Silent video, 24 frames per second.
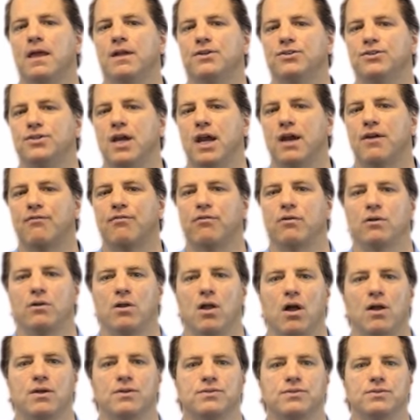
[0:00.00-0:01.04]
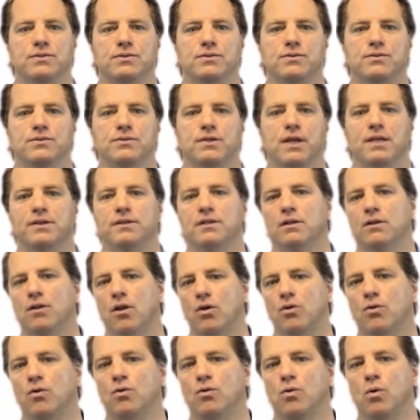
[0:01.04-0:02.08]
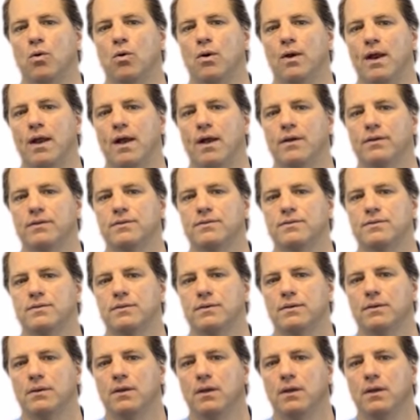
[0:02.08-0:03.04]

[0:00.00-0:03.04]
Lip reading: and check for lawsuits at the local courthouse.